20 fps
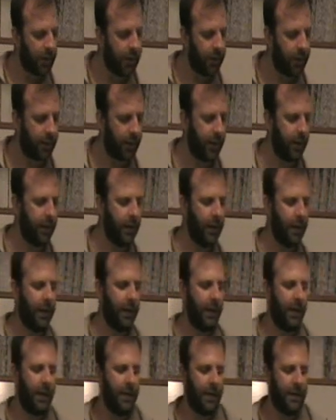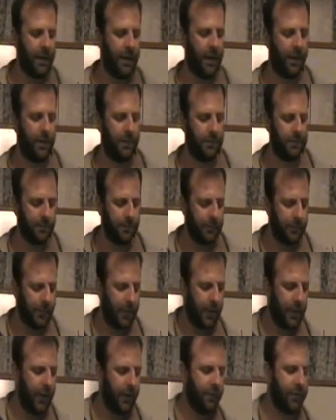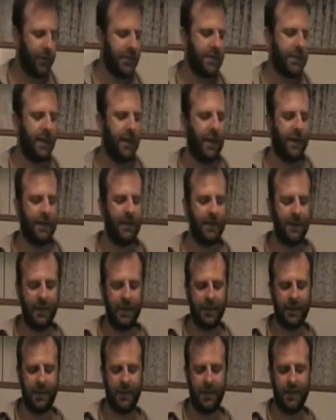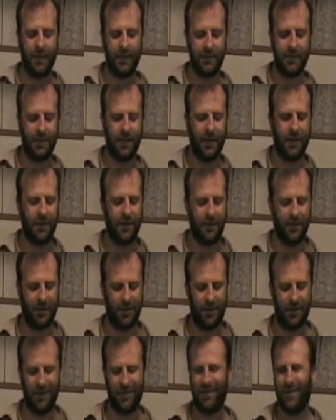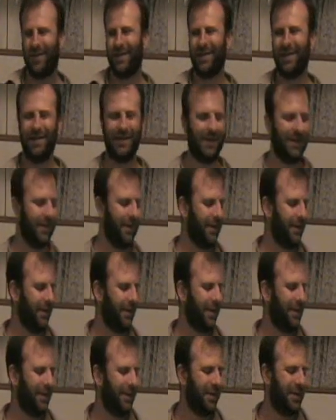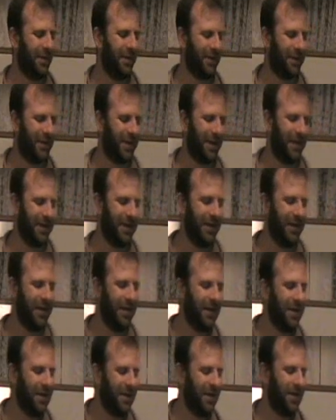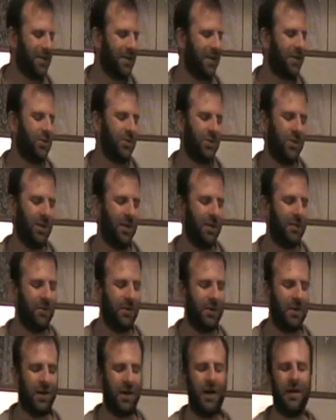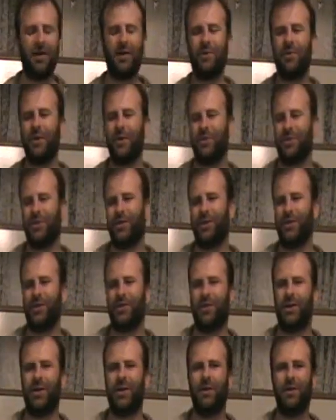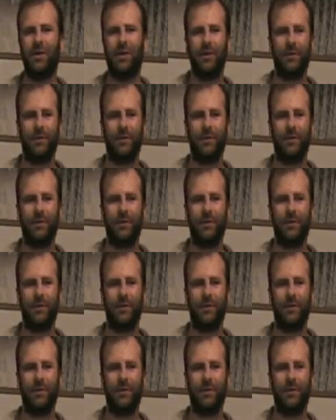Okay. Now, if you want to say I think that it is not hot, okay, then you say shilam nachwil sheche.